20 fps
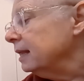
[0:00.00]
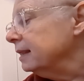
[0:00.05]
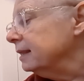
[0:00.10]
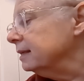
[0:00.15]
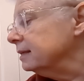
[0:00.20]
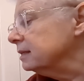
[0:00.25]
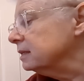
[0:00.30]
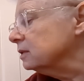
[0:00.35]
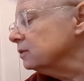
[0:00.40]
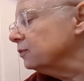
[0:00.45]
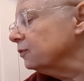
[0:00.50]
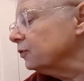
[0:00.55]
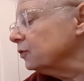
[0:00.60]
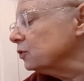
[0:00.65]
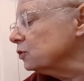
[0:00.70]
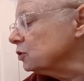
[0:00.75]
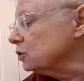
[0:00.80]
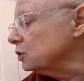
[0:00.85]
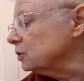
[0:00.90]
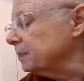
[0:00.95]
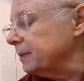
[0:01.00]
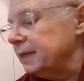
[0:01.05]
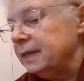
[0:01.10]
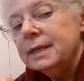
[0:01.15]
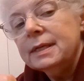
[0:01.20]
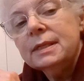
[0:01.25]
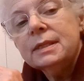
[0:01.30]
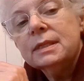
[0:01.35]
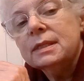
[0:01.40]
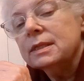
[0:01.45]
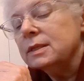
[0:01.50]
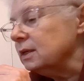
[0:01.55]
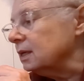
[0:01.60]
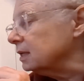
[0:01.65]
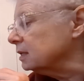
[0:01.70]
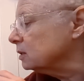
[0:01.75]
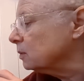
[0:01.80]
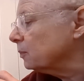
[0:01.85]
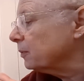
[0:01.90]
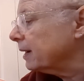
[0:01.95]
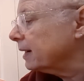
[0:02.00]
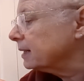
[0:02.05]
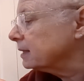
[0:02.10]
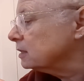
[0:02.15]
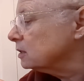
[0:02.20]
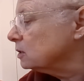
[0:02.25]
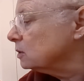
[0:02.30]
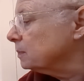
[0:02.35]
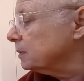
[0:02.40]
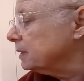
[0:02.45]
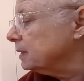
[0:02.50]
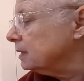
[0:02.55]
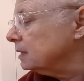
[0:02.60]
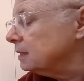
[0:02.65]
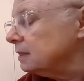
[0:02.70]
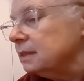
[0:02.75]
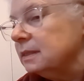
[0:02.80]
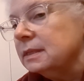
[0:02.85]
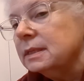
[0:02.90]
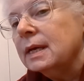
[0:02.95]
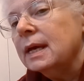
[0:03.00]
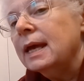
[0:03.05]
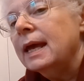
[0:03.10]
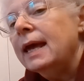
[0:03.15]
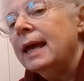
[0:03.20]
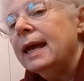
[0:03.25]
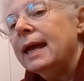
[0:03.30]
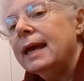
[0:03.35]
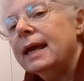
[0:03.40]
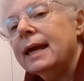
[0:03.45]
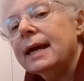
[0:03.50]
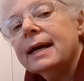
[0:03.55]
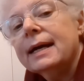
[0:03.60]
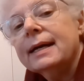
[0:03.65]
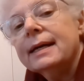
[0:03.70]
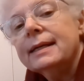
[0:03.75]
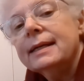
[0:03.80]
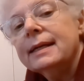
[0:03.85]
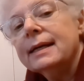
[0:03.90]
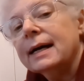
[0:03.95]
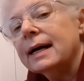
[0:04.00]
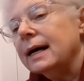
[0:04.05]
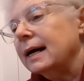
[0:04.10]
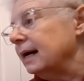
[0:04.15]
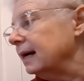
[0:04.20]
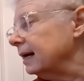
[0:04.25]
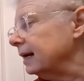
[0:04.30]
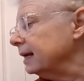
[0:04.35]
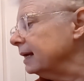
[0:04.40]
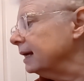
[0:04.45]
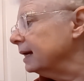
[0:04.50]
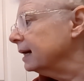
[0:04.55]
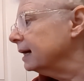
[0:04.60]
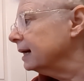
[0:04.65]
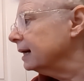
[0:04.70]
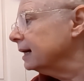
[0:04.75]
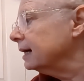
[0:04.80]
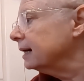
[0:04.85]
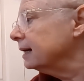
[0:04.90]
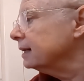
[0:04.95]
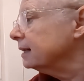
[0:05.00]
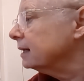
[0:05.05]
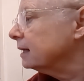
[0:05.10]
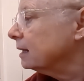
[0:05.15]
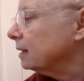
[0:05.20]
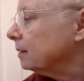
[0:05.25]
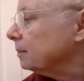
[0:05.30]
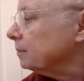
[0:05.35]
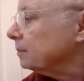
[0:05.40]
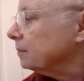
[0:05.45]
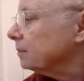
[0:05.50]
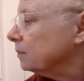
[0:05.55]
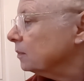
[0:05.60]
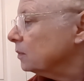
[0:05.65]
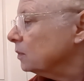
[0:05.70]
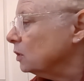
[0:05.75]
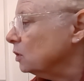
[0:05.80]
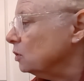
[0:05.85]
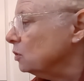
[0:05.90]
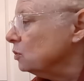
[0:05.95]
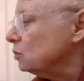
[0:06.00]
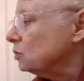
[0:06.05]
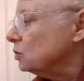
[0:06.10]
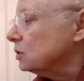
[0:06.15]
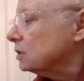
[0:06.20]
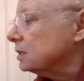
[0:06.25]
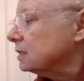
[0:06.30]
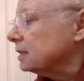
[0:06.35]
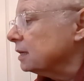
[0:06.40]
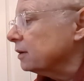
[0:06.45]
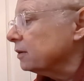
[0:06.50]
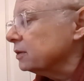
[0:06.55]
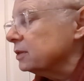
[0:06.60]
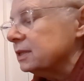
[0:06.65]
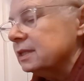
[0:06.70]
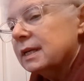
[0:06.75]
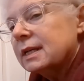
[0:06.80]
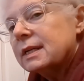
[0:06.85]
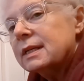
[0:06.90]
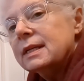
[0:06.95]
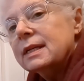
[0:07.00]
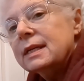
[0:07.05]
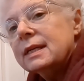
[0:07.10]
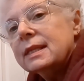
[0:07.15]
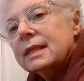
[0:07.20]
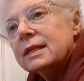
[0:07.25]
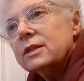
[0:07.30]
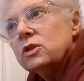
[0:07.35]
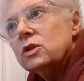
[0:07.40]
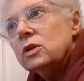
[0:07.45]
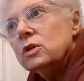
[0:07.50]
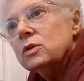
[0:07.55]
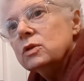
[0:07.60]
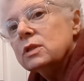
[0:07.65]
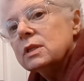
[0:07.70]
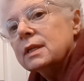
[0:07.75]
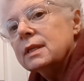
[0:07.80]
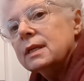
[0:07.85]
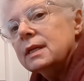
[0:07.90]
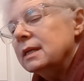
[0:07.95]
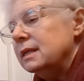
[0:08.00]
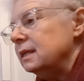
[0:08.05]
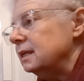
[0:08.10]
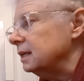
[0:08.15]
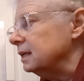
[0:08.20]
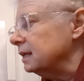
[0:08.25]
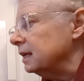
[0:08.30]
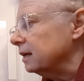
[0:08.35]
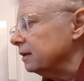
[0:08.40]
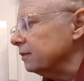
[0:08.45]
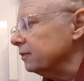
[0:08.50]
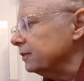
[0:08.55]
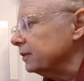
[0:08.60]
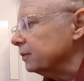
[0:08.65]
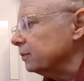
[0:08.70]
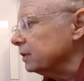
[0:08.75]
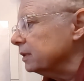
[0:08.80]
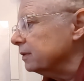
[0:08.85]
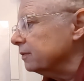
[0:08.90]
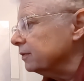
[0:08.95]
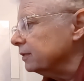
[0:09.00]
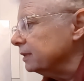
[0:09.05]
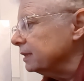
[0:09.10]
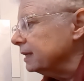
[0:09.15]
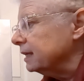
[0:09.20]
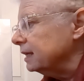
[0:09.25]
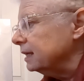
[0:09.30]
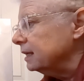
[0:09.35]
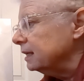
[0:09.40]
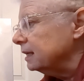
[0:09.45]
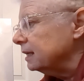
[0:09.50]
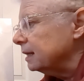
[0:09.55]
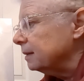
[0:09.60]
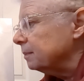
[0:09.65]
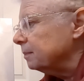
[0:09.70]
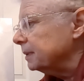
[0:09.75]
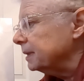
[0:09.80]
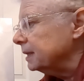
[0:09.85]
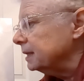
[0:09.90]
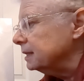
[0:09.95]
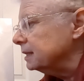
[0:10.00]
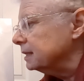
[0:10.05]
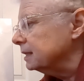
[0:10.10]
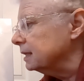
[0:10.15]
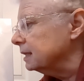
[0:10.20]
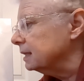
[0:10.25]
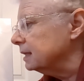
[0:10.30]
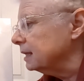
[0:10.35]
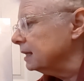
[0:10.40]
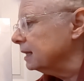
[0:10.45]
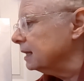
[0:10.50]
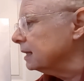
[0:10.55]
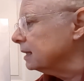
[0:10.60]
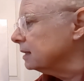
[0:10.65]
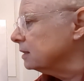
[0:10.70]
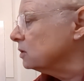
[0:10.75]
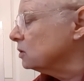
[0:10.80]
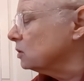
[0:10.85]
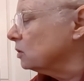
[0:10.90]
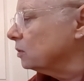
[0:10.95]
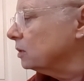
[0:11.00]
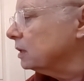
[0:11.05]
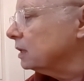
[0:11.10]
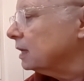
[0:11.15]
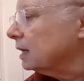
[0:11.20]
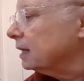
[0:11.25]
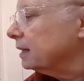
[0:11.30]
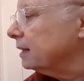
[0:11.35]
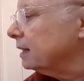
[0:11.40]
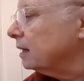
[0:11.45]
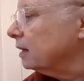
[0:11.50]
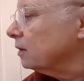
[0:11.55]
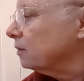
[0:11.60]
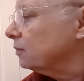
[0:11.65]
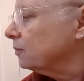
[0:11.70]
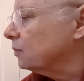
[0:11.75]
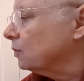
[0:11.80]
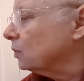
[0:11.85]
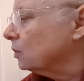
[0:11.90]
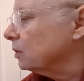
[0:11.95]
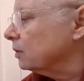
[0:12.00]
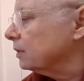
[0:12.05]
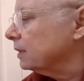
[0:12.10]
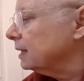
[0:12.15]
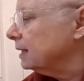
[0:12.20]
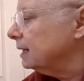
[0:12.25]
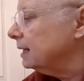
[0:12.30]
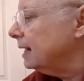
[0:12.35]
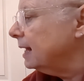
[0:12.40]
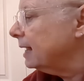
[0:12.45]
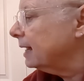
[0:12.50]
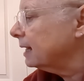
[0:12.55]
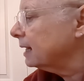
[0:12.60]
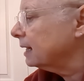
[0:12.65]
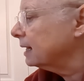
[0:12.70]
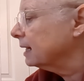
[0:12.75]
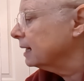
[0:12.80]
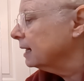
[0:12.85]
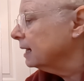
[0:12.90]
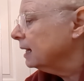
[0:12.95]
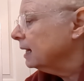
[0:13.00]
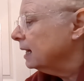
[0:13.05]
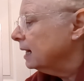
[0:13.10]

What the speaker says: This first piece is a practice piece, and I had used Sarah's technique that she used on the Indian elephant with the Valine and painted it and sewed it on there for the neck.